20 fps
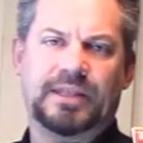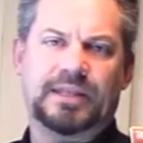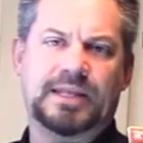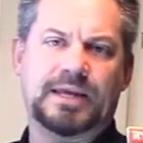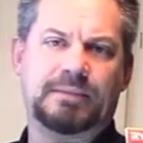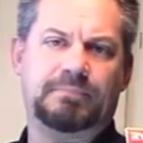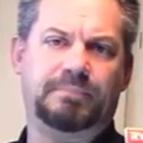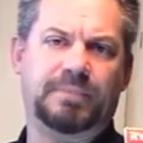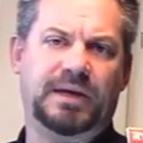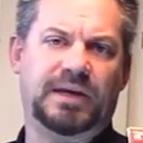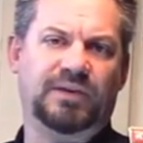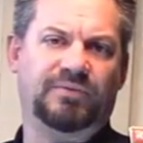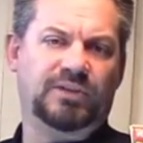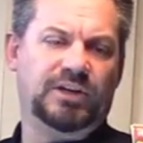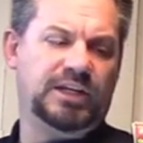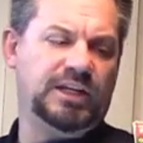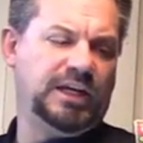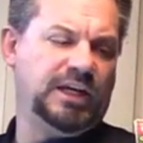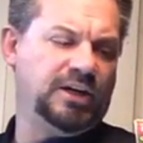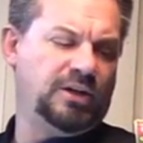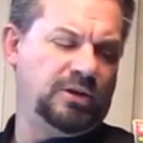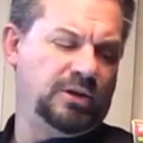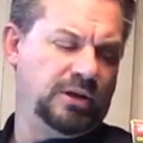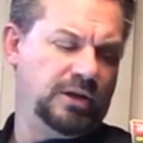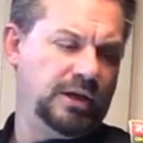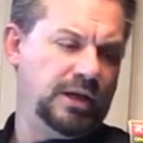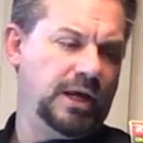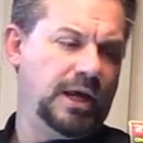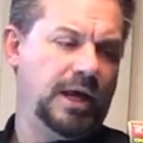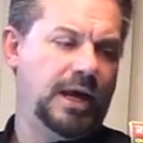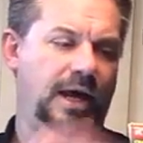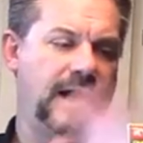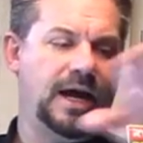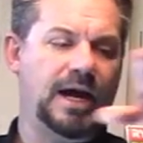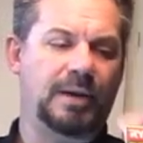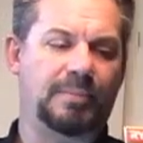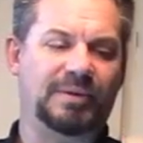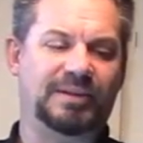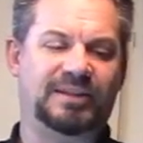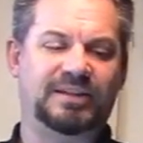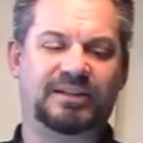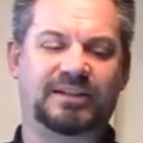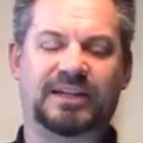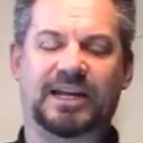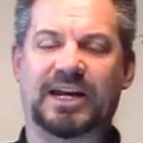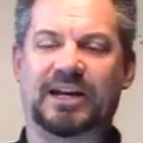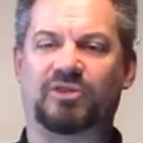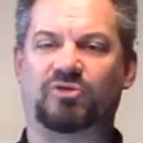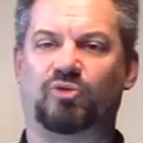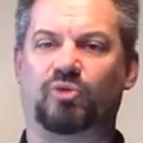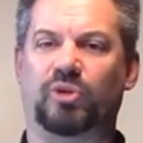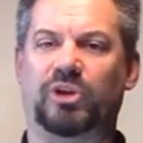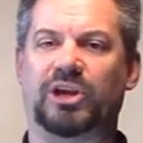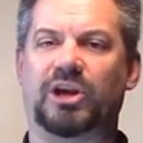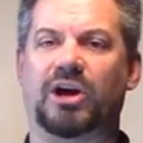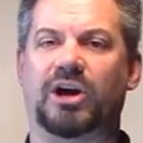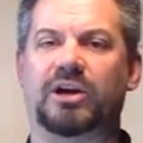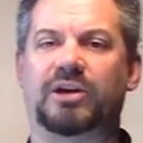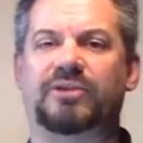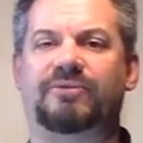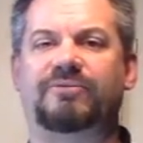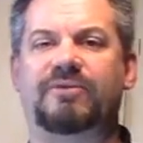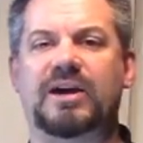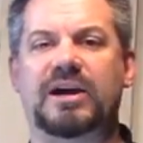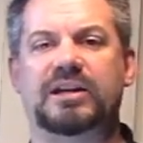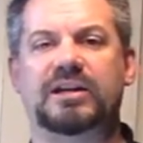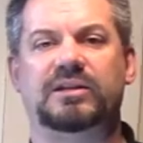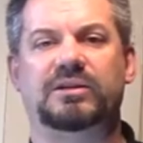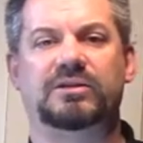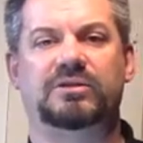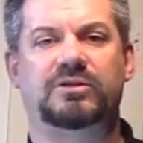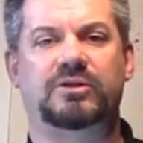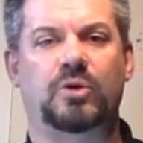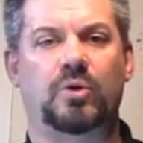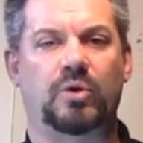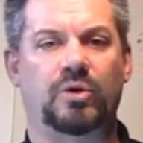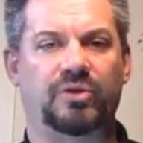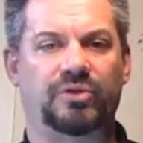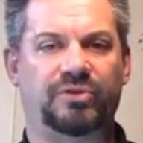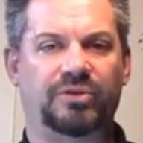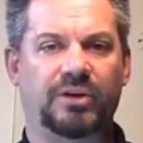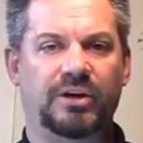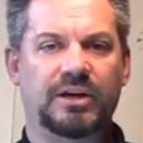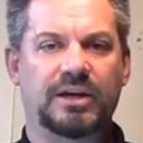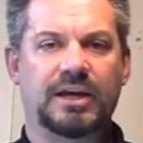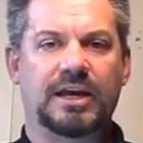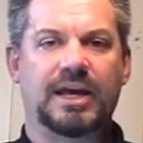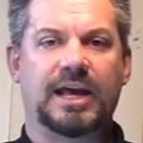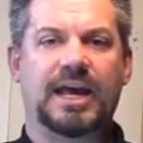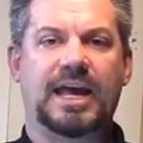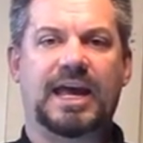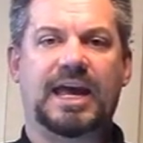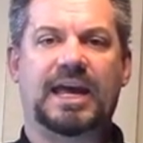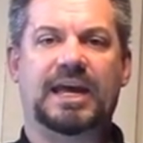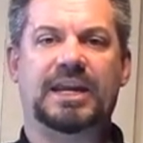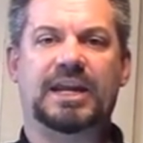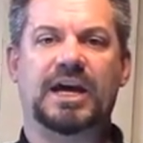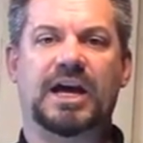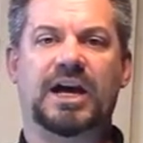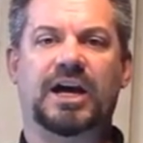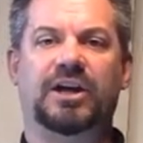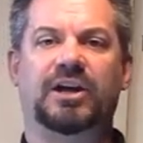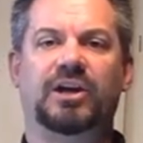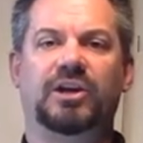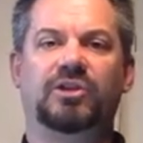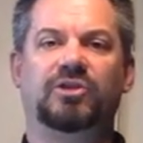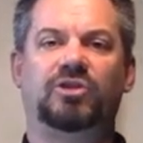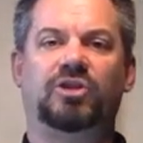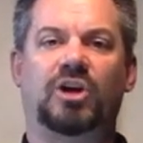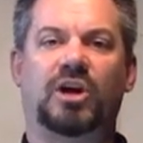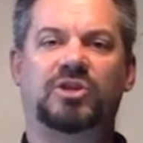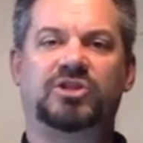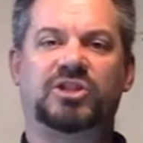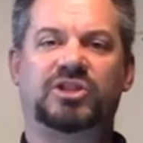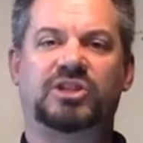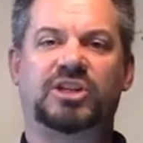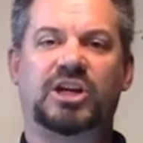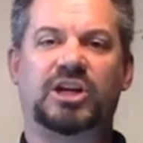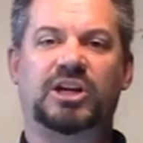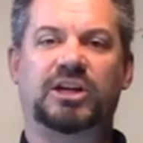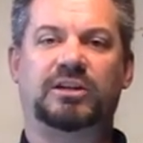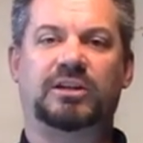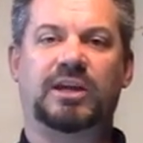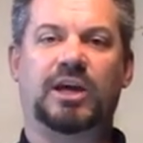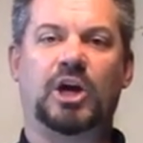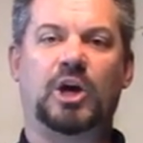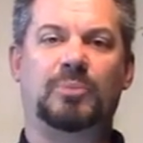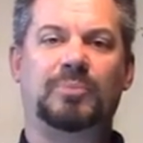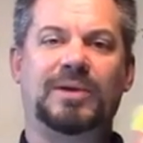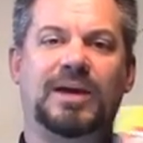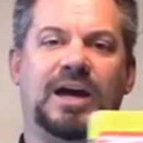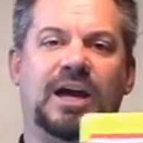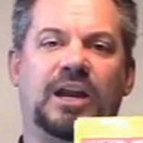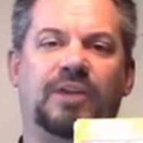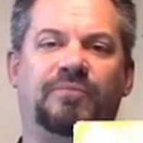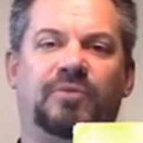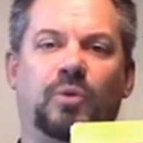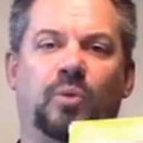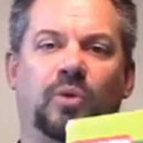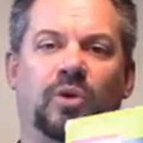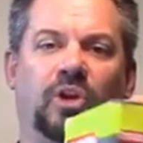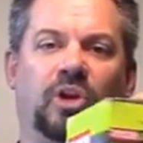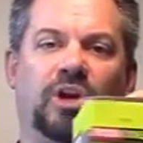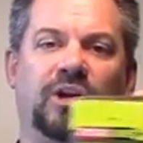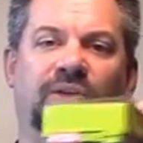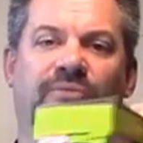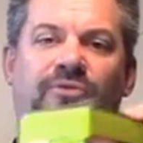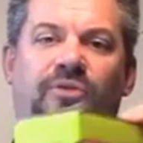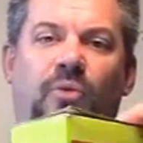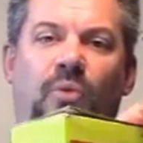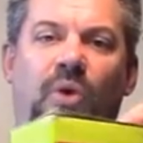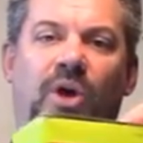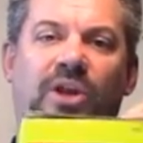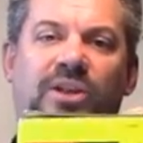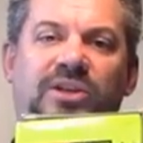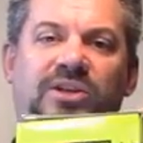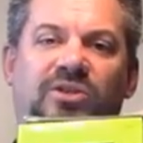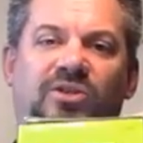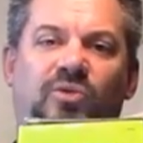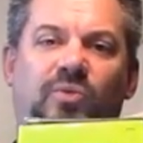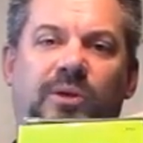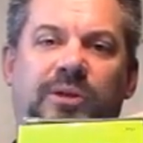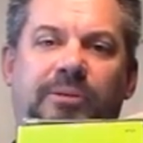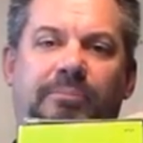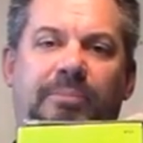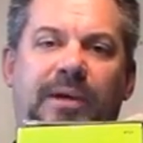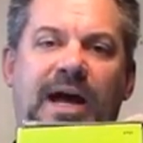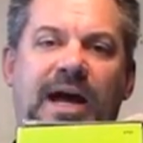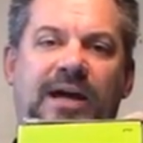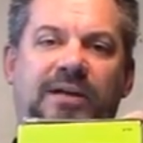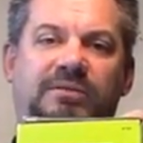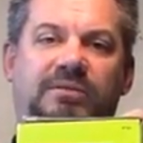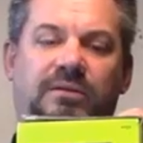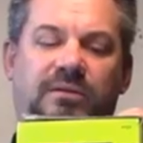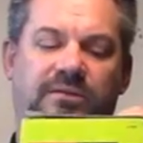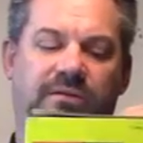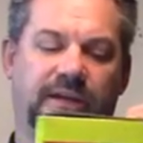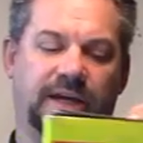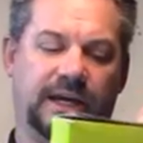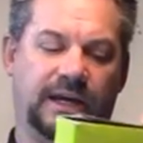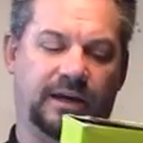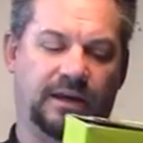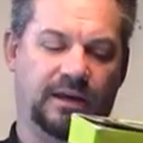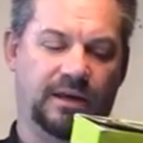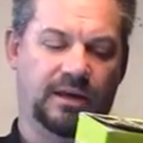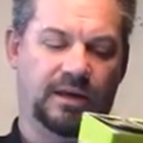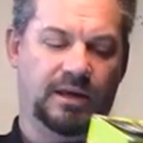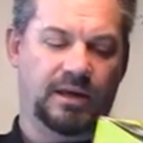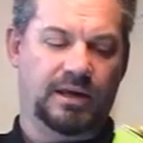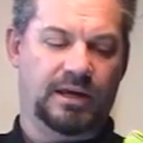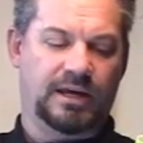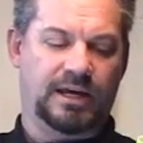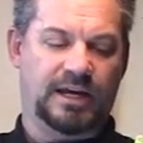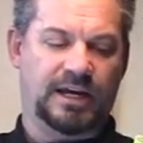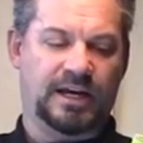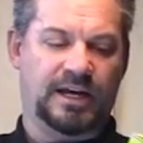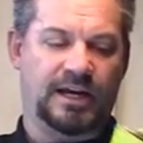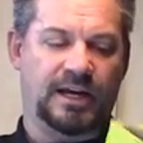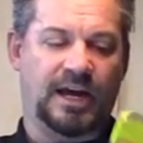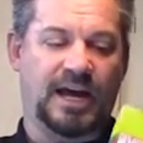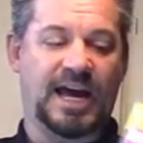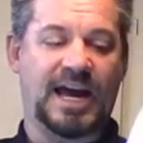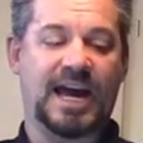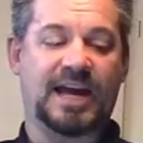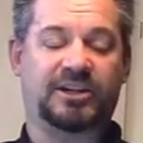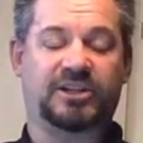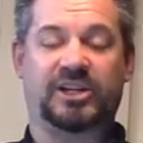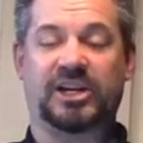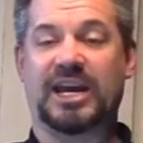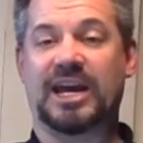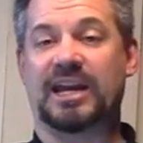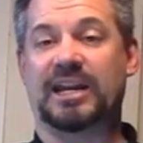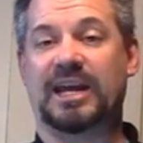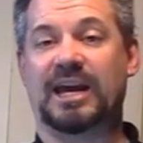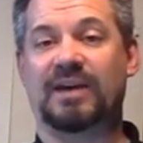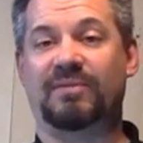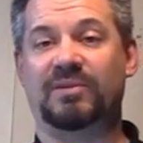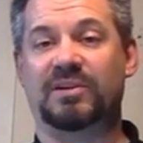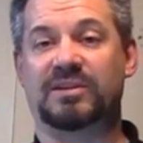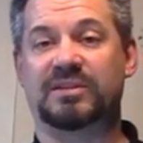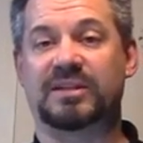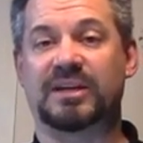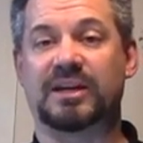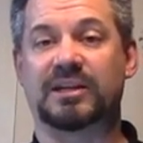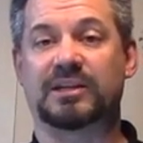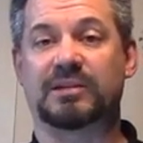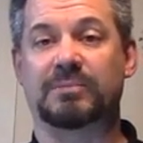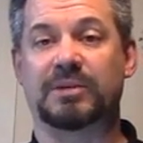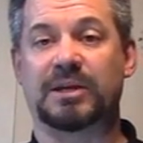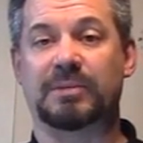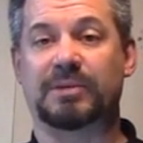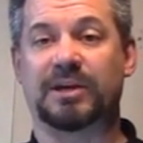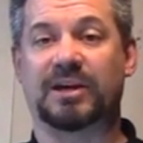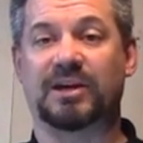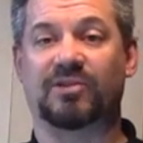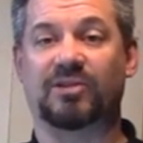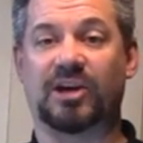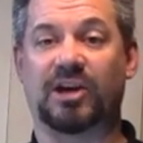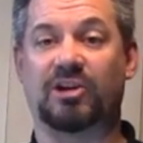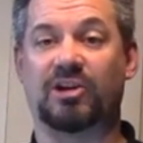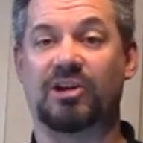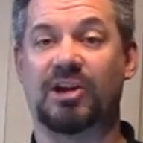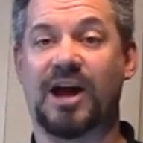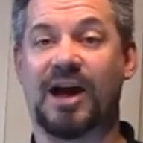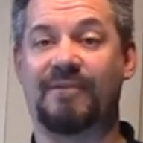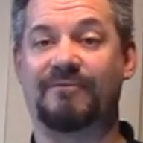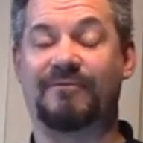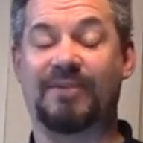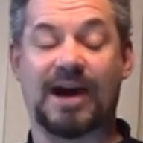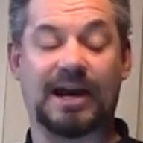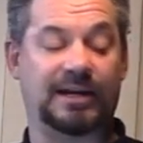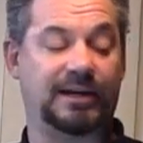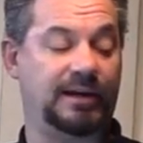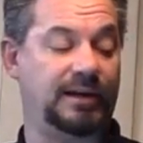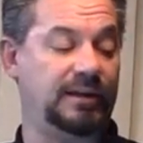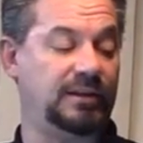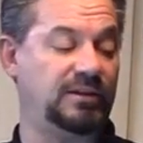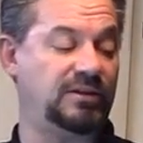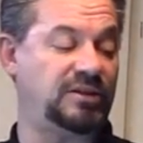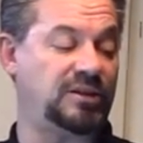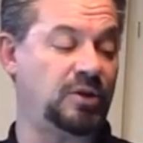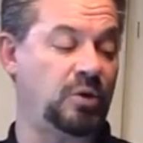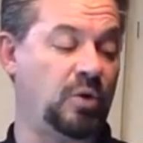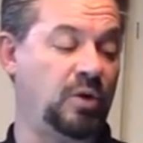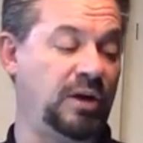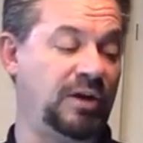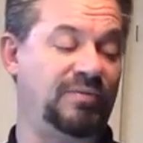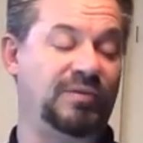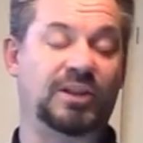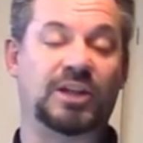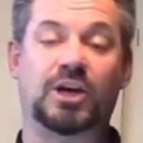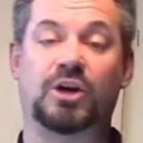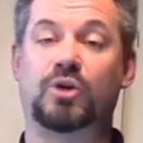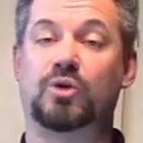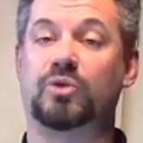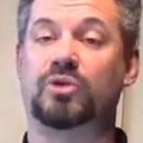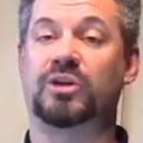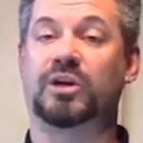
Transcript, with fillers: that big of a deal, but this light is really hard to find in the stores. And so I just thought I'd help you out if you were looking for one. This is what the box looks like. I actually had to have this sent to me because I could not find it in the store, even though